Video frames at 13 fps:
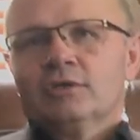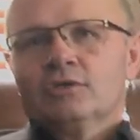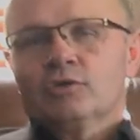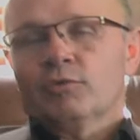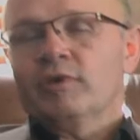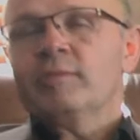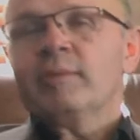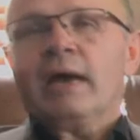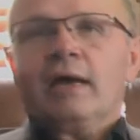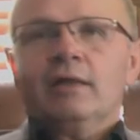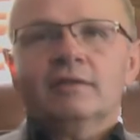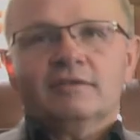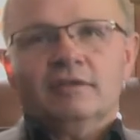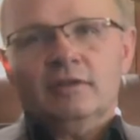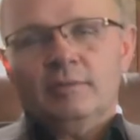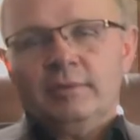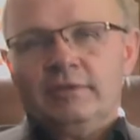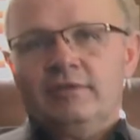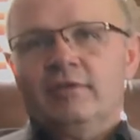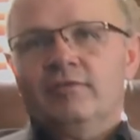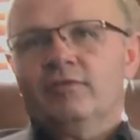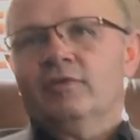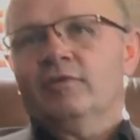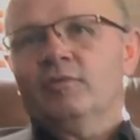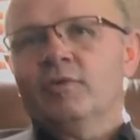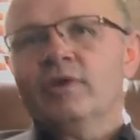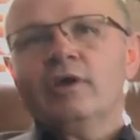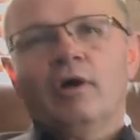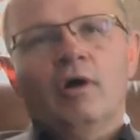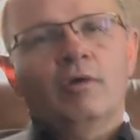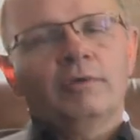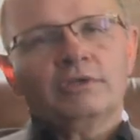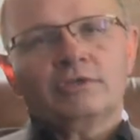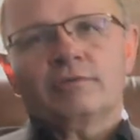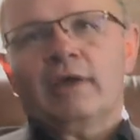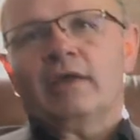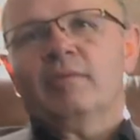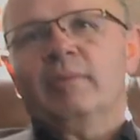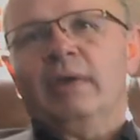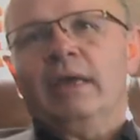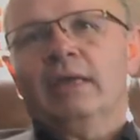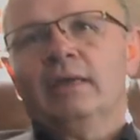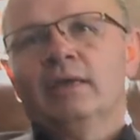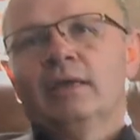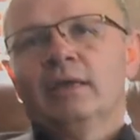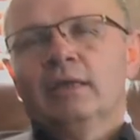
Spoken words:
So remodel is a little bit different. We always recommend